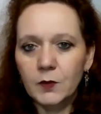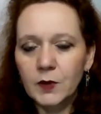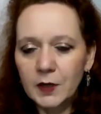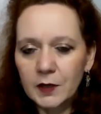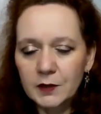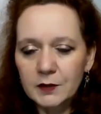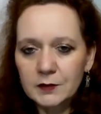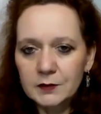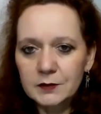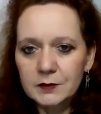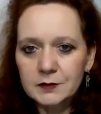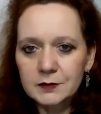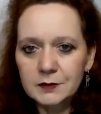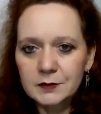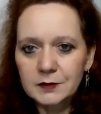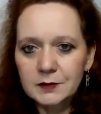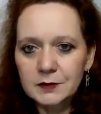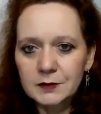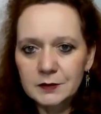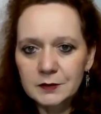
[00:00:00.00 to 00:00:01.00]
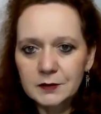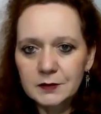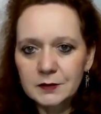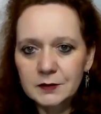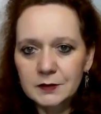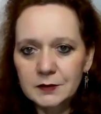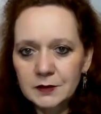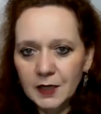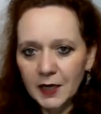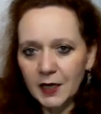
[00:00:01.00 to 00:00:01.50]
Well,
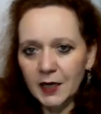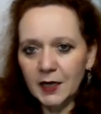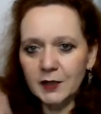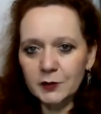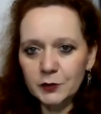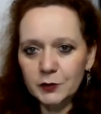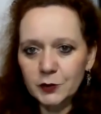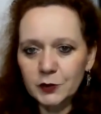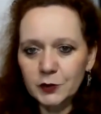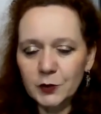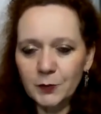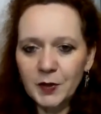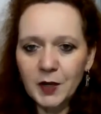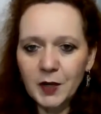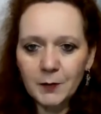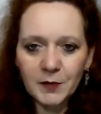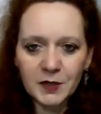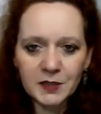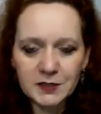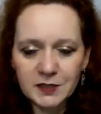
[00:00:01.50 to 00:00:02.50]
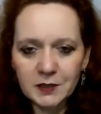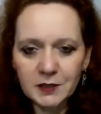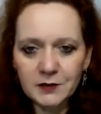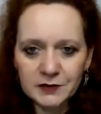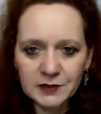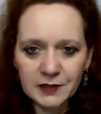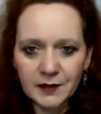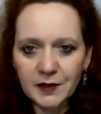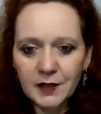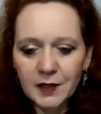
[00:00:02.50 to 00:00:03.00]
I could compare
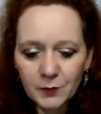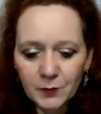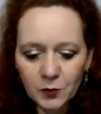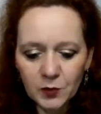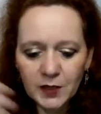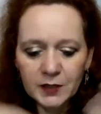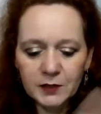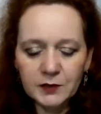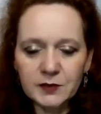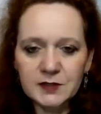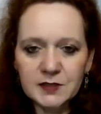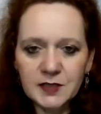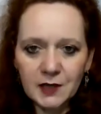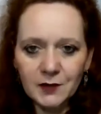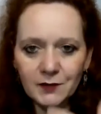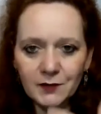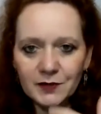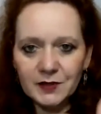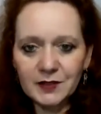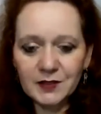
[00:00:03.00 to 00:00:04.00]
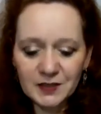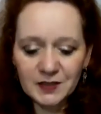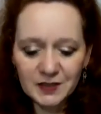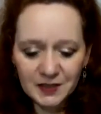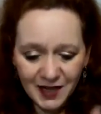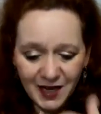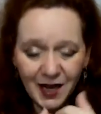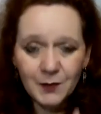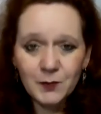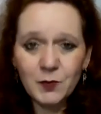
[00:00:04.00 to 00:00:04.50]
myself to them, or I could say, well,
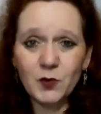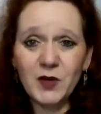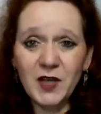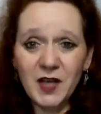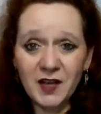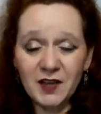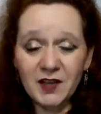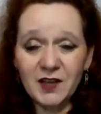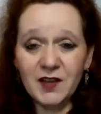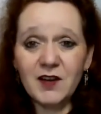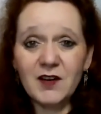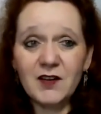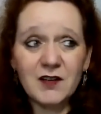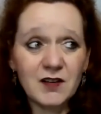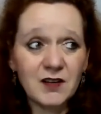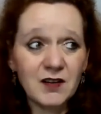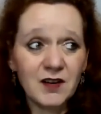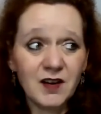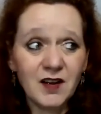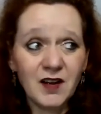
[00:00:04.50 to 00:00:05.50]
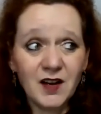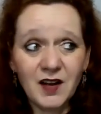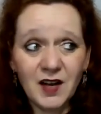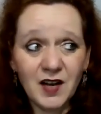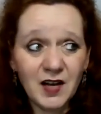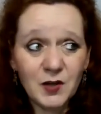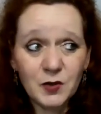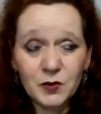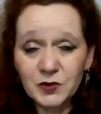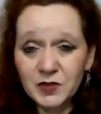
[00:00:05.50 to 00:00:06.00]
I'm okay here.
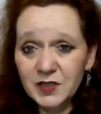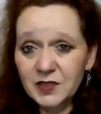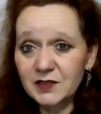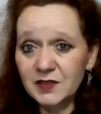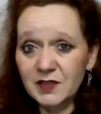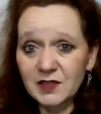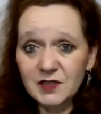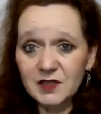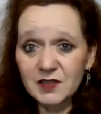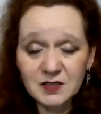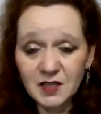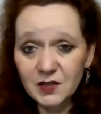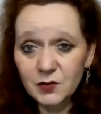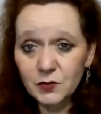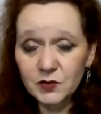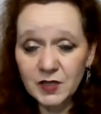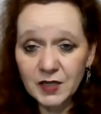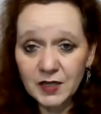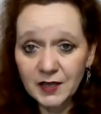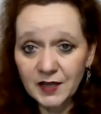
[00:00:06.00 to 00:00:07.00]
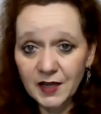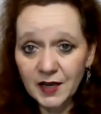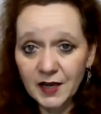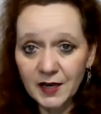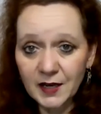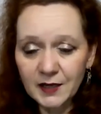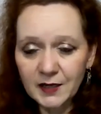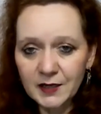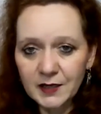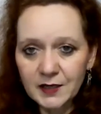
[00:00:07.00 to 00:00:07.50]
I don't need this. I don't need
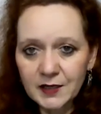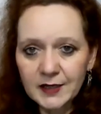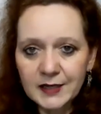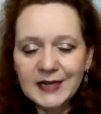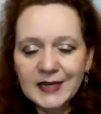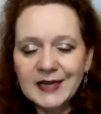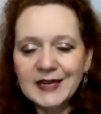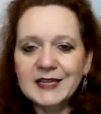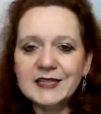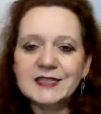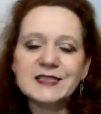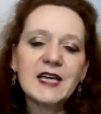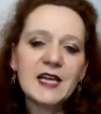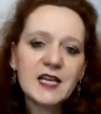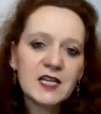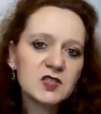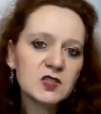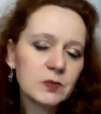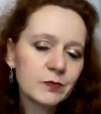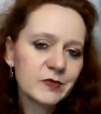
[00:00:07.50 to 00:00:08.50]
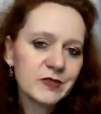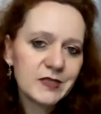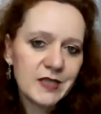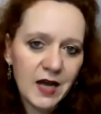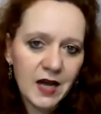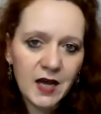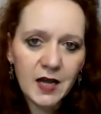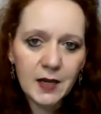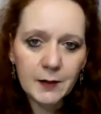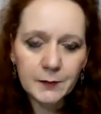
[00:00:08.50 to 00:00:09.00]
that. It takes some
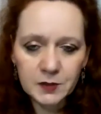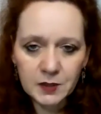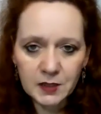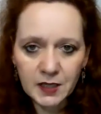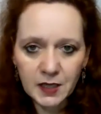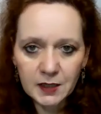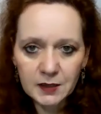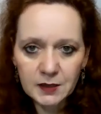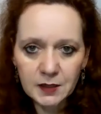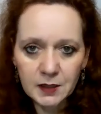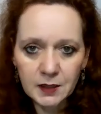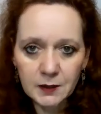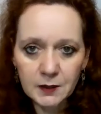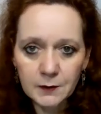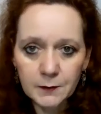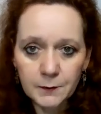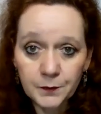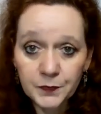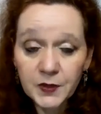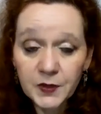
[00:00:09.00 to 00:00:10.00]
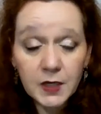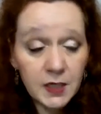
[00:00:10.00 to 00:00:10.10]
time to get there.